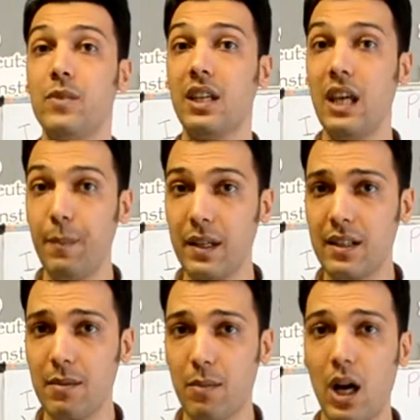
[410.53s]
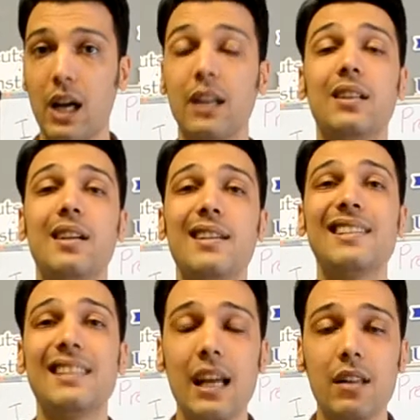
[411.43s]
Keep it in mind,
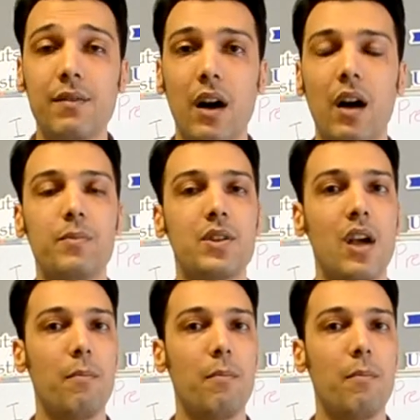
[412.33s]
state verbs,